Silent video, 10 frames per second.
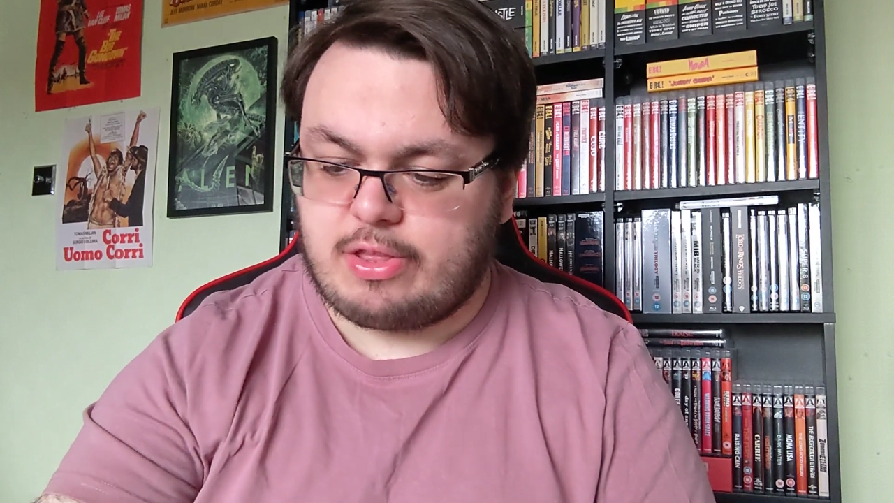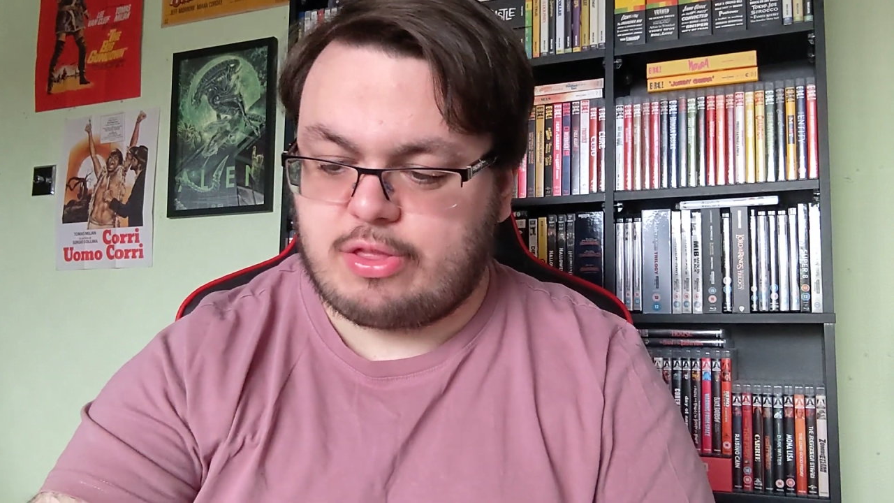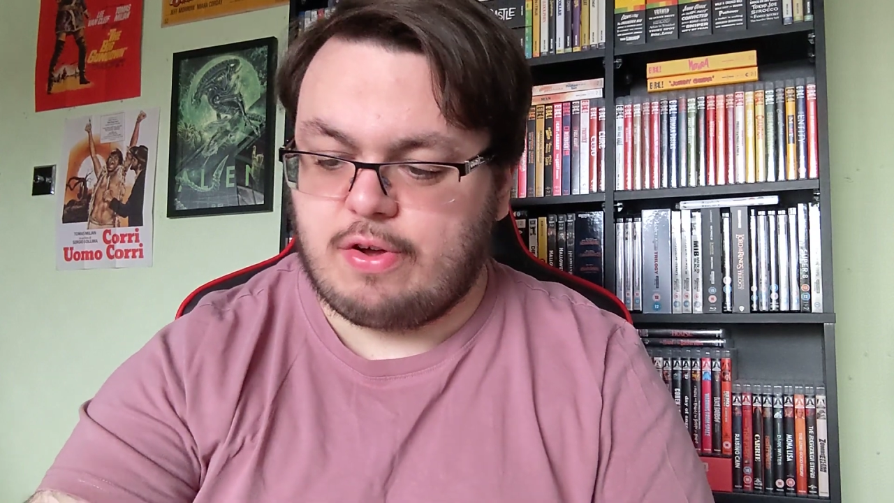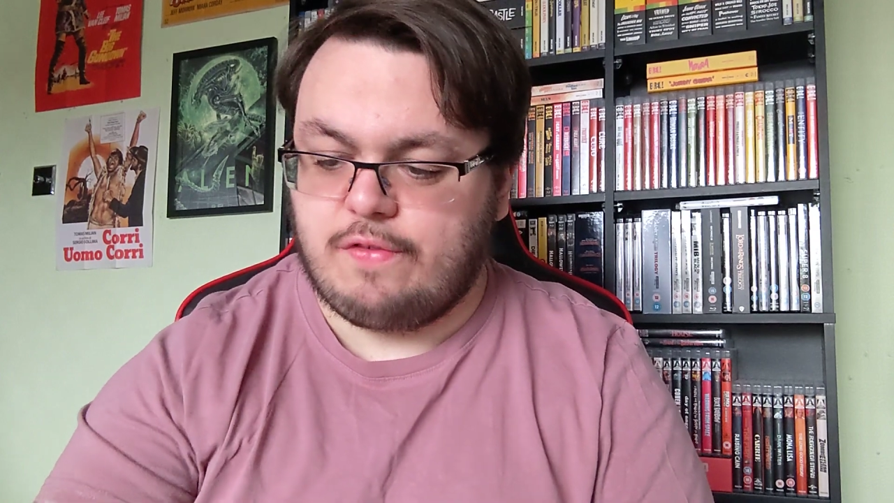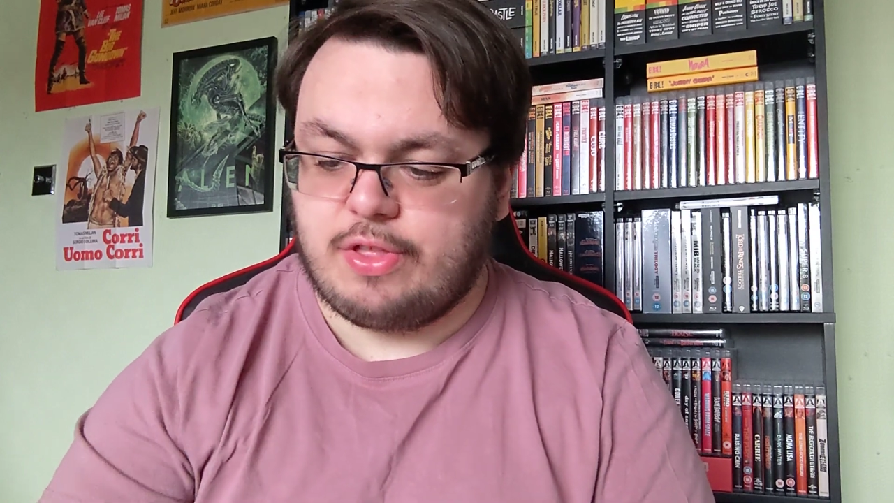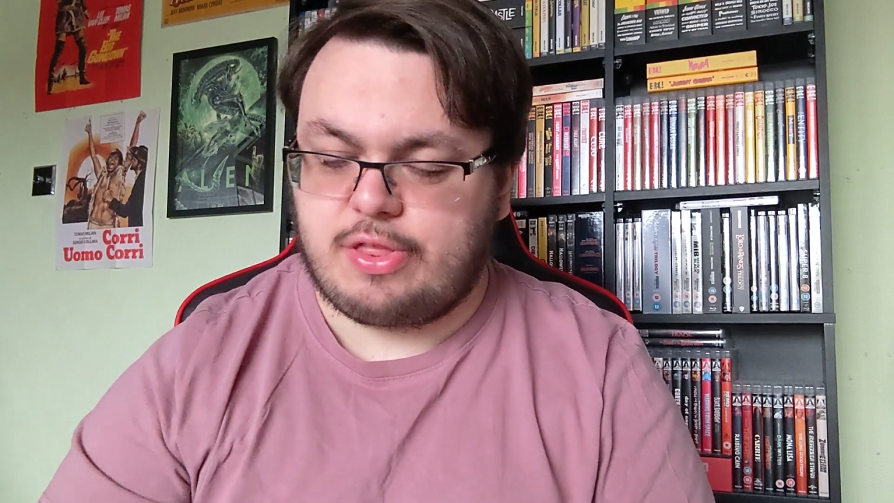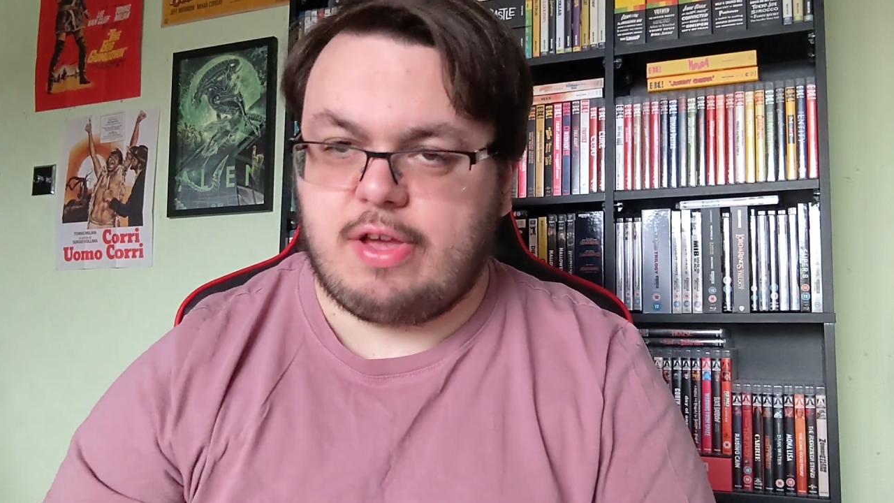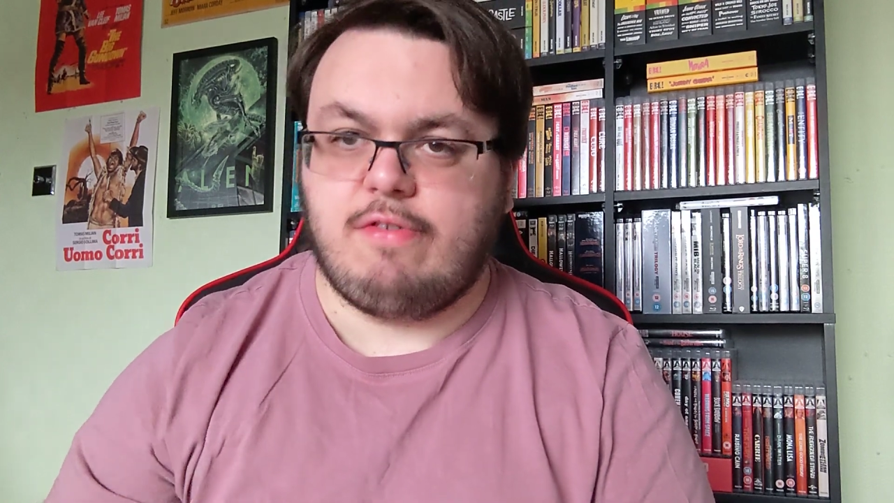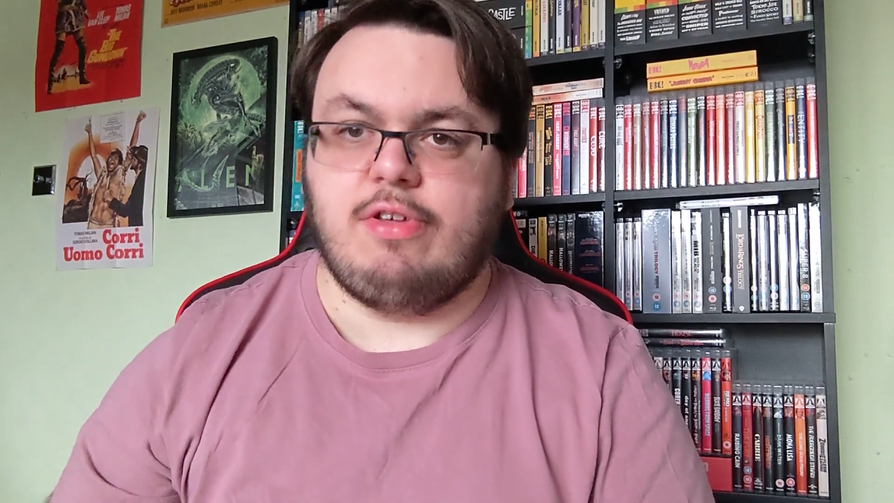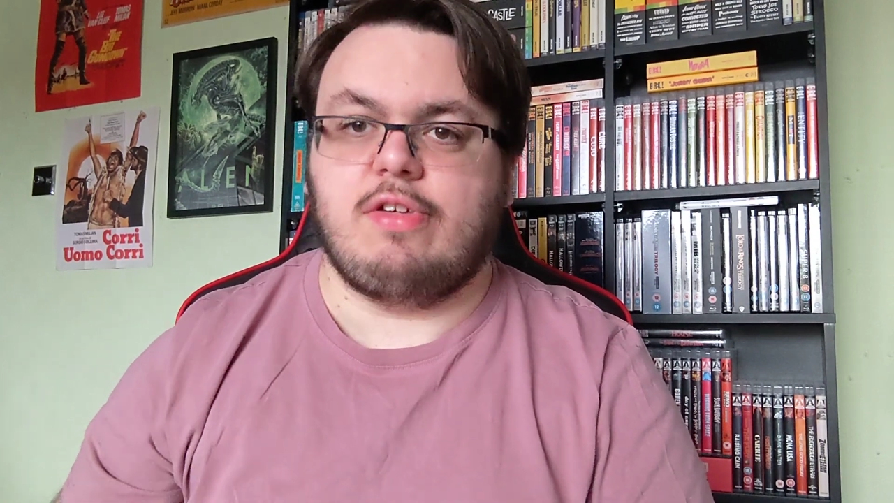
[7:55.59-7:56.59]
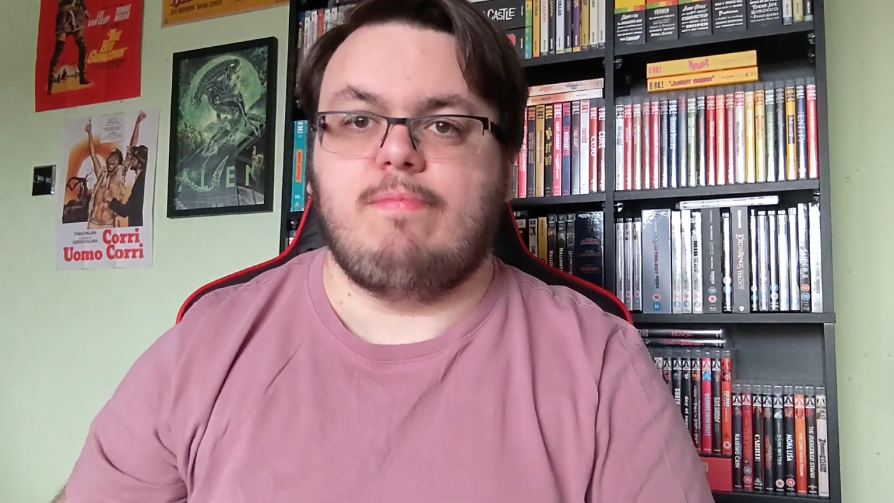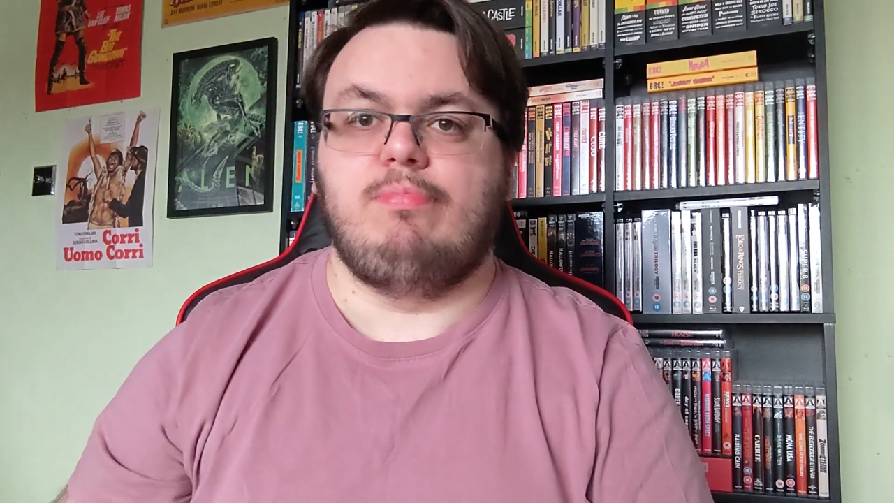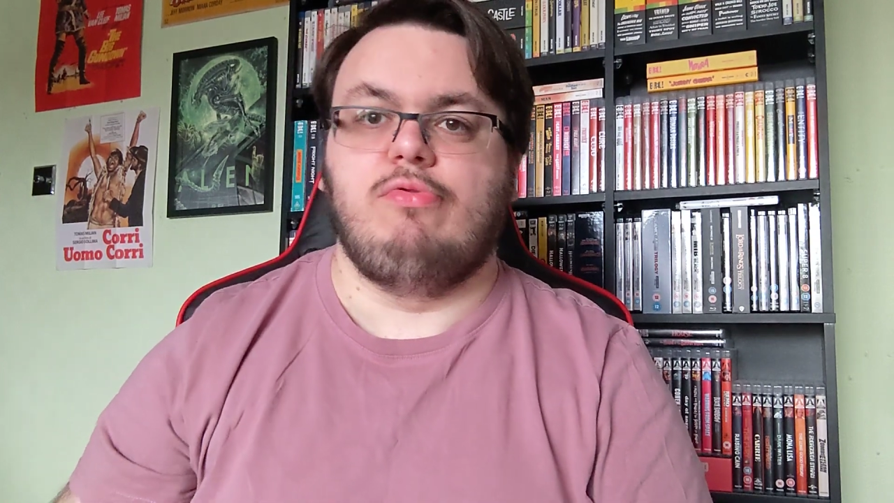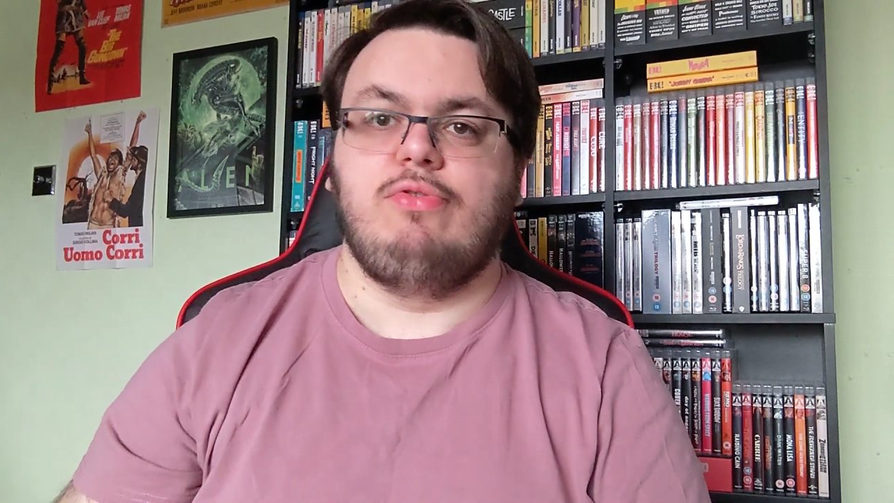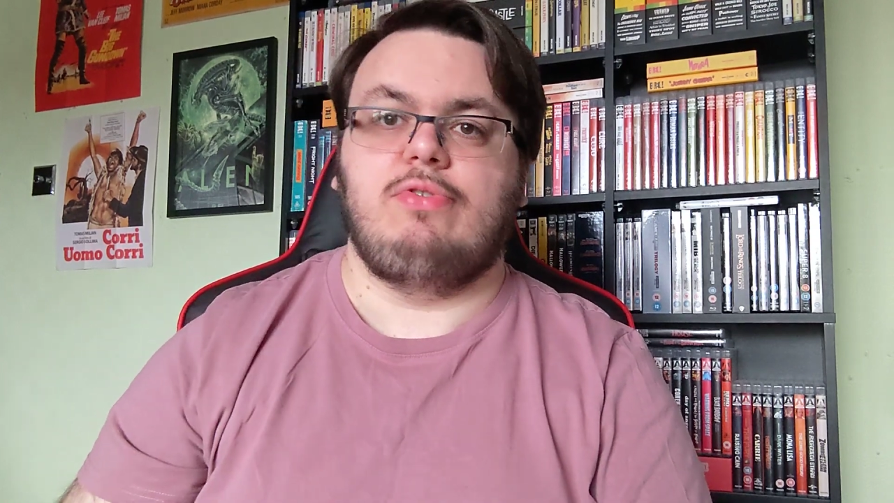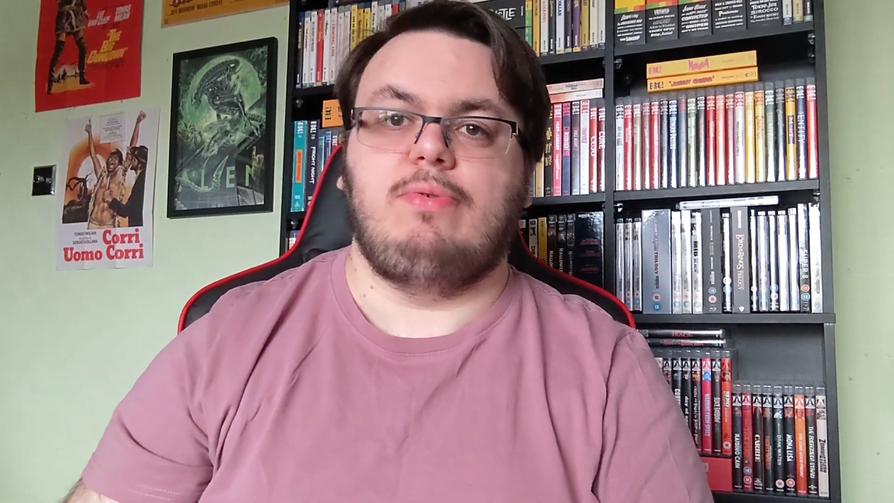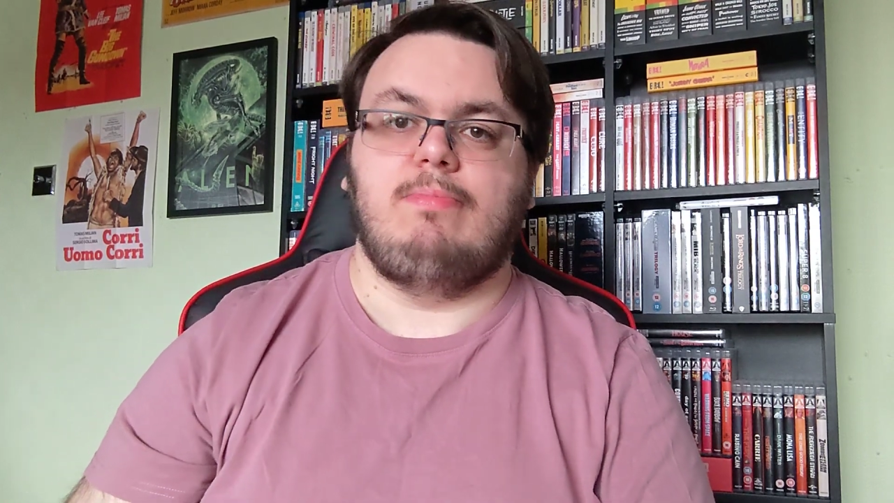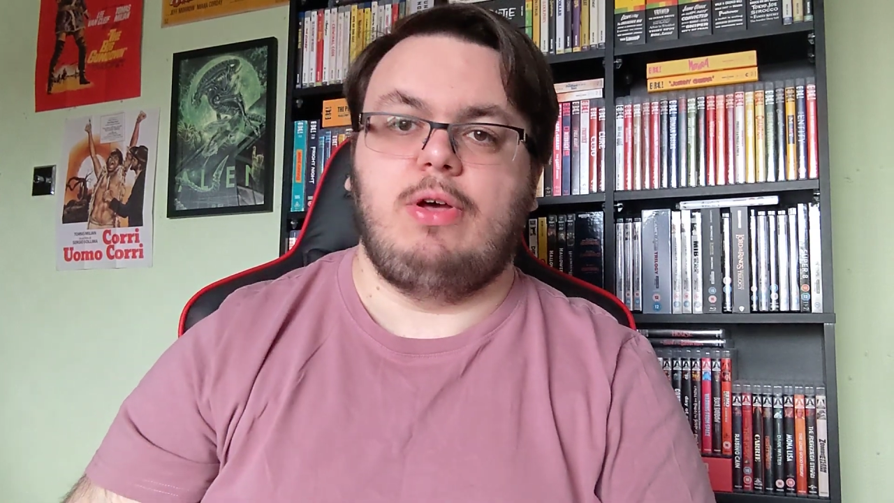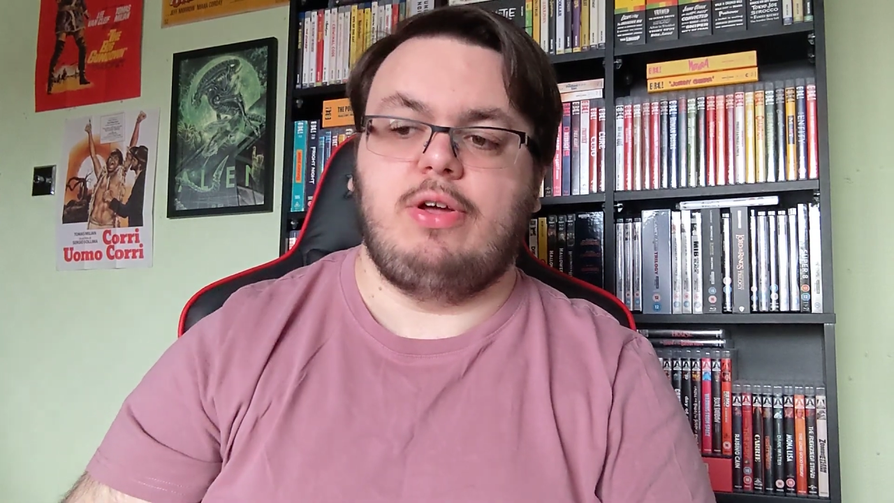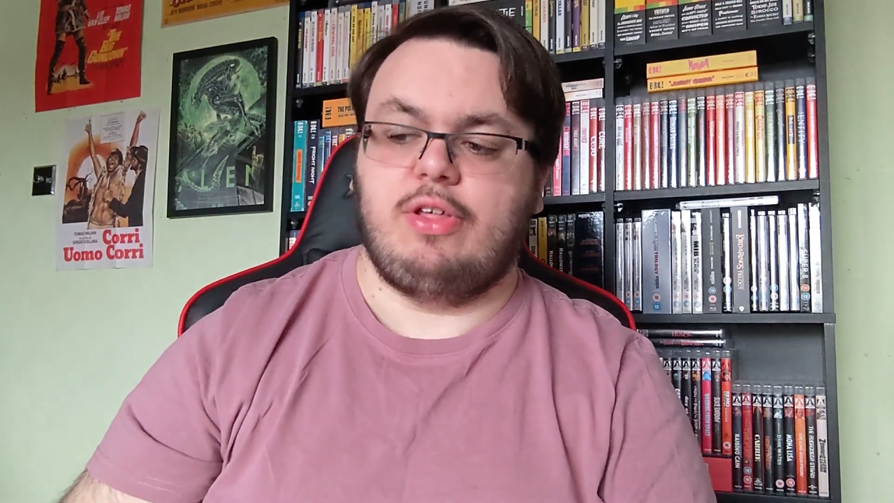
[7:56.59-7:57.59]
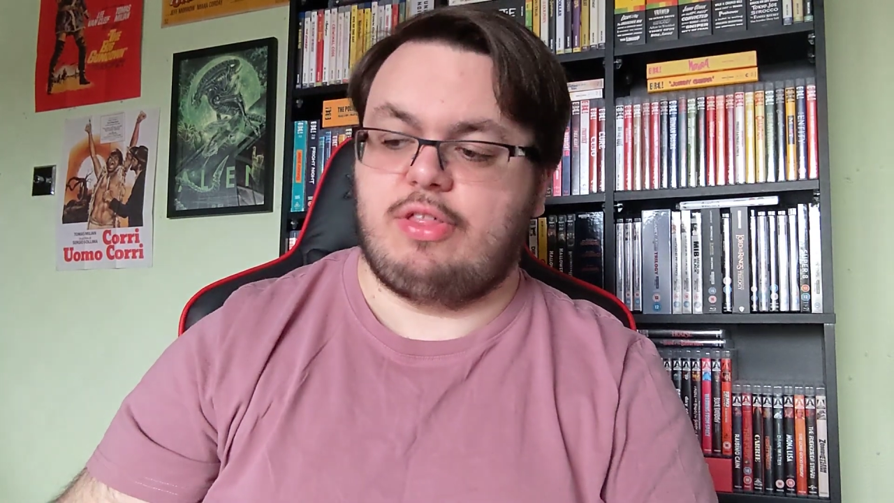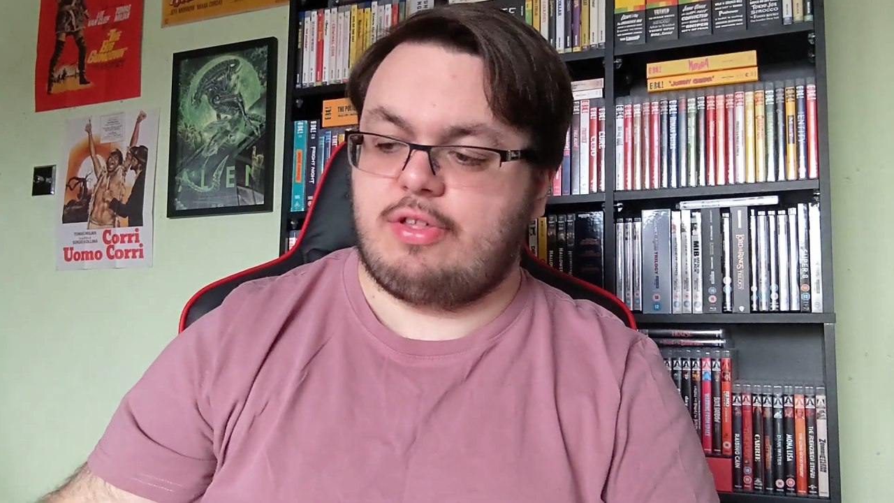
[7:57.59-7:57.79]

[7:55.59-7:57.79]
to solve the series of brutal murders.